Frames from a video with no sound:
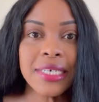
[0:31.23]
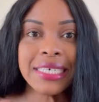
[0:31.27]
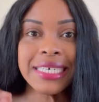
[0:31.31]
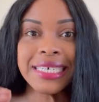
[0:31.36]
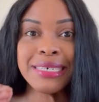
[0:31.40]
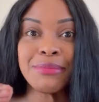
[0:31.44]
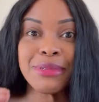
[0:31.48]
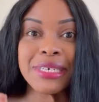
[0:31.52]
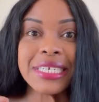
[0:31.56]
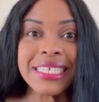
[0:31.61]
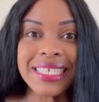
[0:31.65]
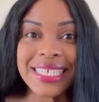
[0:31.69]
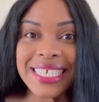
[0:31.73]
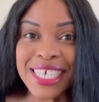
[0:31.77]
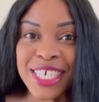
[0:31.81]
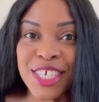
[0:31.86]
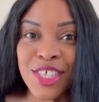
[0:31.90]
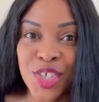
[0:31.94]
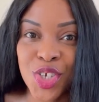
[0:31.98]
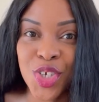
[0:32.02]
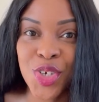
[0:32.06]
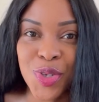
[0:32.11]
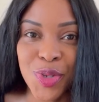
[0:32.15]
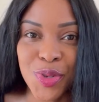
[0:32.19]
I'm going to tell you
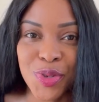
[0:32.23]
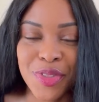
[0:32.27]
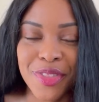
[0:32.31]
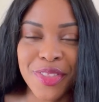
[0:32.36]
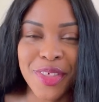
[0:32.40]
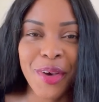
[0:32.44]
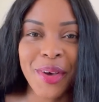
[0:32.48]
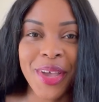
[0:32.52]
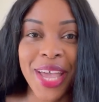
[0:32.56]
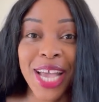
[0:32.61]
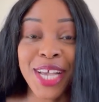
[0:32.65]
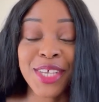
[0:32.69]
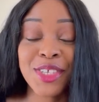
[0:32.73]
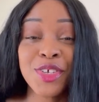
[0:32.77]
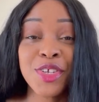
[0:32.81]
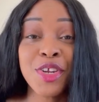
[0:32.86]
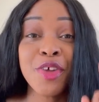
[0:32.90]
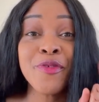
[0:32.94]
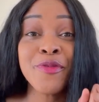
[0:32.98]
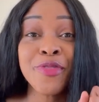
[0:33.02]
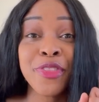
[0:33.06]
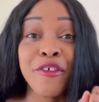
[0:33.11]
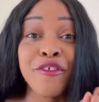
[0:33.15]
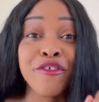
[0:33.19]
the truth. Okay. So
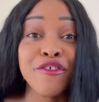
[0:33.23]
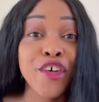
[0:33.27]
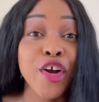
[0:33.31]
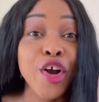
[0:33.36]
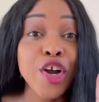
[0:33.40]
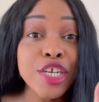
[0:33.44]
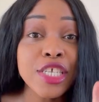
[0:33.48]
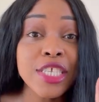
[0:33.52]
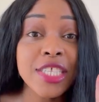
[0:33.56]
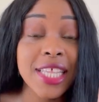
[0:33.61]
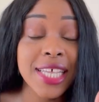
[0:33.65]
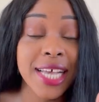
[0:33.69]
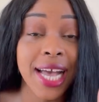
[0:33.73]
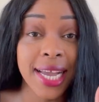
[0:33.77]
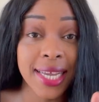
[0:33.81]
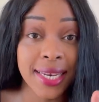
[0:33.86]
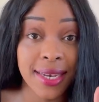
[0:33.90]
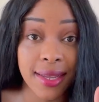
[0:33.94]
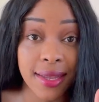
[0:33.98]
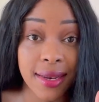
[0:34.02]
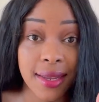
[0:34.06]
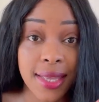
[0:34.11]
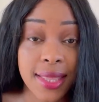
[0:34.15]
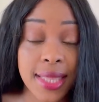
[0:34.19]
now the first thing I
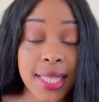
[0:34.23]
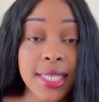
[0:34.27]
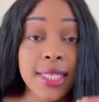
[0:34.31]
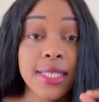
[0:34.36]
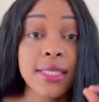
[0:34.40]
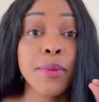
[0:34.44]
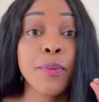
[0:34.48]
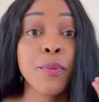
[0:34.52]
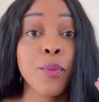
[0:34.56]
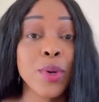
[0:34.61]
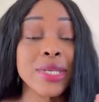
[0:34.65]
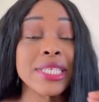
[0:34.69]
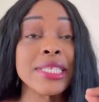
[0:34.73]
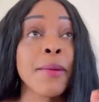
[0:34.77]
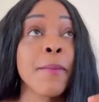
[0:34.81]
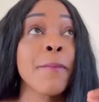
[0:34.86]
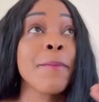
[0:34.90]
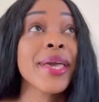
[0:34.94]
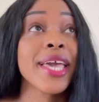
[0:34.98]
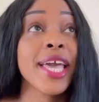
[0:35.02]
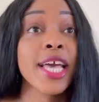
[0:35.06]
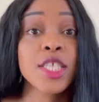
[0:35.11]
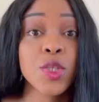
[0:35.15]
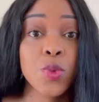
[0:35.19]
did, this was the
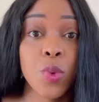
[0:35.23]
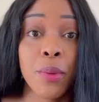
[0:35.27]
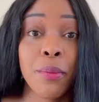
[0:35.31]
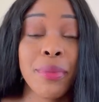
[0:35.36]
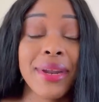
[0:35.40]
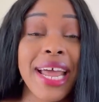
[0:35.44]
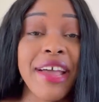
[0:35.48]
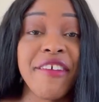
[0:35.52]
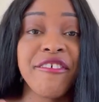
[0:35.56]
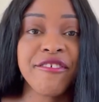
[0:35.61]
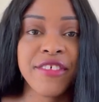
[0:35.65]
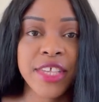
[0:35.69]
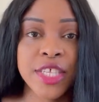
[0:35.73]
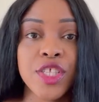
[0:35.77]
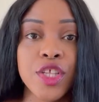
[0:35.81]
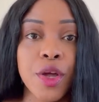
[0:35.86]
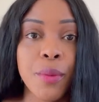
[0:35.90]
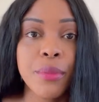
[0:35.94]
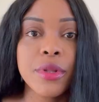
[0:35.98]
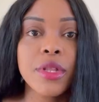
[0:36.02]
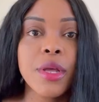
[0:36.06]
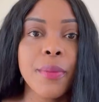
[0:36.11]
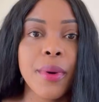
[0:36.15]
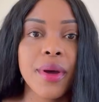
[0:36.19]
biggest one, but I
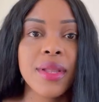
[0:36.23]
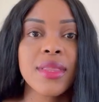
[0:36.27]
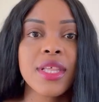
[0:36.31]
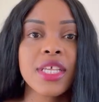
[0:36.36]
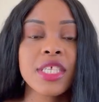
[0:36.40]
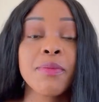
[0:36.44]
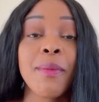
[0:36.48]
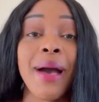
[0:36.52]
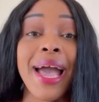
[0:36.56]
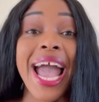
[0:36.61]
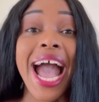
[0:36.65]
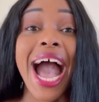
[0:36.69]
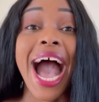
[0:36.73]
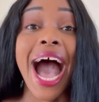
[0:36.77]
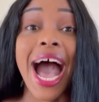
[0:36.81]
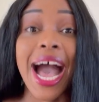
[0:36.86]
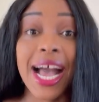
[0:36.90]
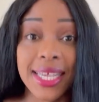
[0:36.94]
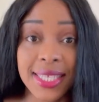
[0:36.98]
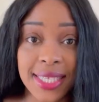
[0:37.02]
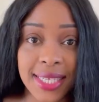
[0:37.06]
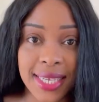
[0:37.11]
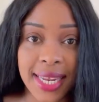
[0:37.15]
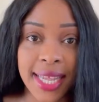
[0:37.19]
stumbled upon this by
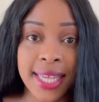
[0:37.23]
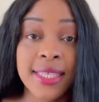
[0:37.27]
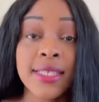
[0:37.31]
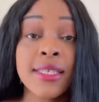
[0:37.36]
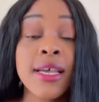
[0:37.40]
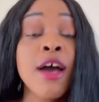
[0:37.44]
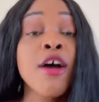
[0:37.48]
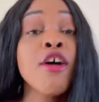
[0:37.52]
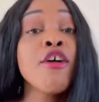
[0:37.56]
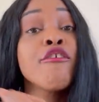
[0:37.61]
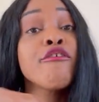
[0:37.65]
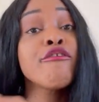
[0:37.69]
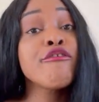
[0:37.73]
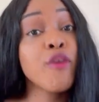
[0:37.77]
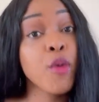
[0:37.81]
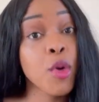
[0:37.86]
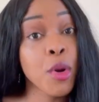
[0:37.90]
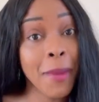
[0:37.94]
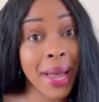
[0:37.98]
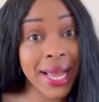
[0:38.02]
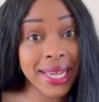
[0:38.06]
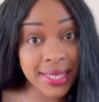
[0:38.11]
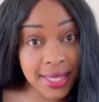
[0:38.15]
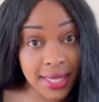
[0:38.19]
accident for
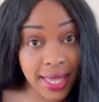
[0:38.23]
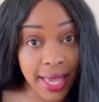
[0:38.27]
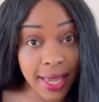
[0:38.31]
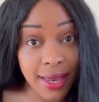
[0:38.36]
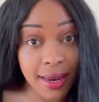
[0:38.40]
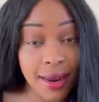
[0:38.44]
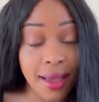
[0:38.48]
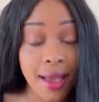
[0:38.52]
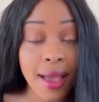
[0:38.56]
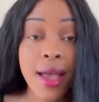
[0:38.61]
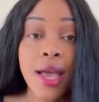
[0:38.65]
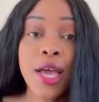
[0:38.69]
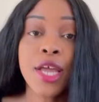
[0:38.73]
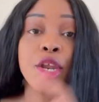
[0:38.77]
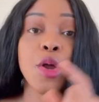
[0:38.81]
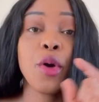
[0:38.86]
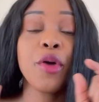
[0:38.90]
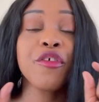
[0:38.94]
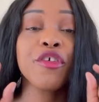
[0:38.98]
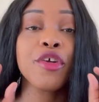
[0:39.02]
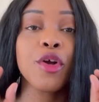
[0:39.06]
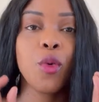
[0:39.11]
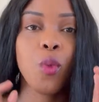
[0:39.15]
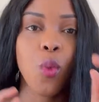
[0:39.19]
my skin. Now,
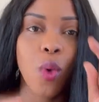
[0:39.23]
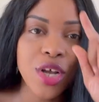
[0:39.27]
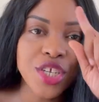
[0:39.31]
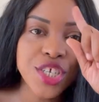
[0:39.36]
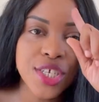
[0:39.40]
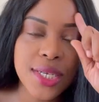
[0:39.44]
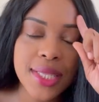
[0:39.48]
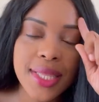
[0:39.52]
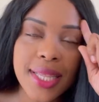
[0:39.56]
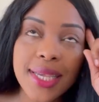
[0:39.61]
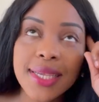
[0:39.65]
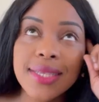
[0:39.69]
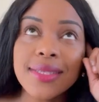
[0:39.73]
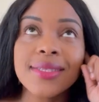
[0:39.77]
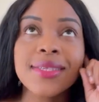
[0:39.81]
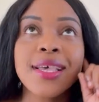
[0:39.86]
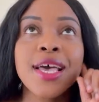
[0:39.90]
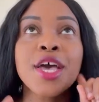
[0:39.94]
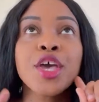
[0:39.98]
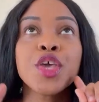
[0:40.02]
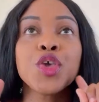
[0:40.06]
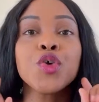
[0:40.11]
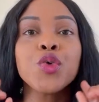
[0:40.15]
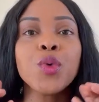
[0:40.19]
if you're watching this,
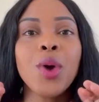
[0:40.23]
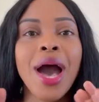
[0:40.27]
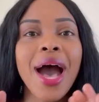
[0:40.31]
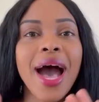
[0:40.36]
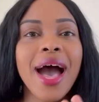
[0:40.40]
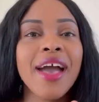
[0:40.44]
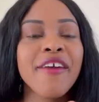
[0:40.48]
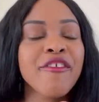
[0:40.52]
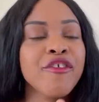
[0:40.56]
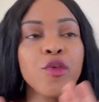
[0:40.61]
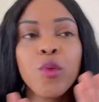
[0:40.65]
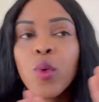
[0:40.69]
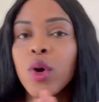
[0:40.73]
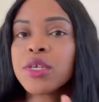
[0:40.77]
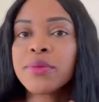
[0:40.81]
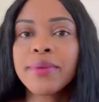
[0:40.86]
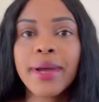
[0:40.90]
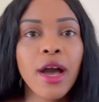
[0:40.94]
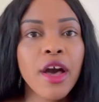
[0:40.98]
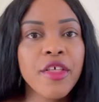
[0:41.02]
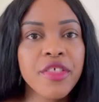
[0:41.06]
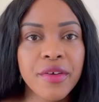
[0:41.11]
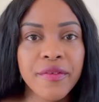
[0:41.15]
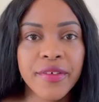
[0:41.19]
if you watch
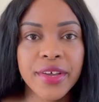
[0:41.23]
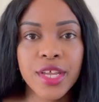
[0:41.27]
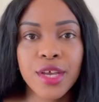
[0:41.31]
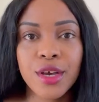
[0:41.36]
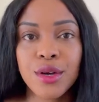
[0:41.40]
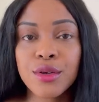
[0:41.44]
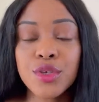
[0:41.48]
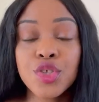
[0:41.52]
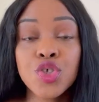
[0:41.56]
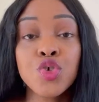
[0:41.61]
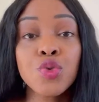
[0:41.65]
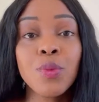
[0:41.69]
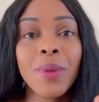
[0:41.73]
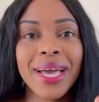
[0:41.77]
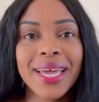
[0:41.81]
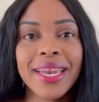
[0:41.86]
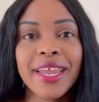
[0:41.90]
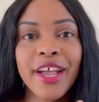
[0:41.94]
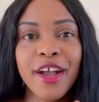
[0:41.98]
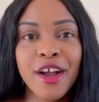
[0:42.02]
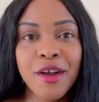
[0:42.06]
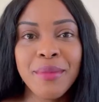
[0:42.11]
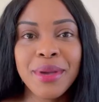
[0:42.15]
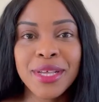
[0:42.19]
my other videos, you might
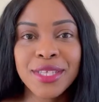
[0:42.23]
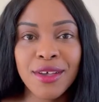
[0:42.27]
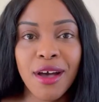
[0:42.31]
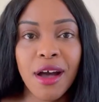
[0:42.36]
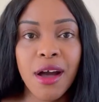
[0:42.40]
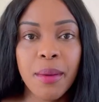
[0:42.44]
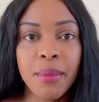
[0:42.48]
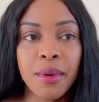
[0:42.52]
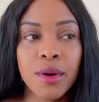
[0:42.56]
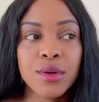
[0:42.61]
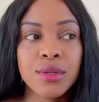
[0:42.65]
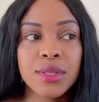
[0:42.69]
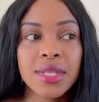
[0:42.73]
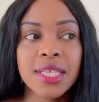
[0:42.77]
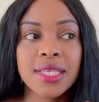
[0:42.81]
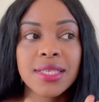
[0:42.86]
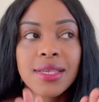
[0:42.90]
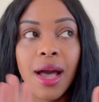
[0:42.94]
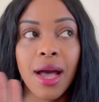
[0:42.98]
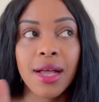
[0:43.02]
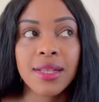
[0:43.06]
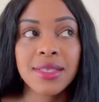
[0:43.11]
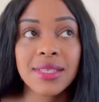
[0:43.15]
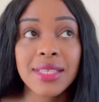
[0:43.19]
hear me talk about this
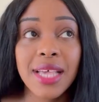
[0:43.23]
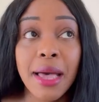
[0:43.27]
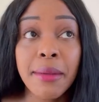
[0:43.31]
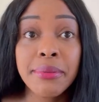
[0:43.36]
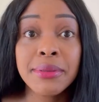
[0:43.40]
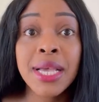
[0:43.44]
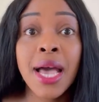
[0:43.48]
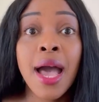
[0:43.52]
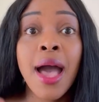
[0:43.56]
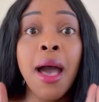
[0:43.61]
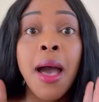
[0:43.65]
concept,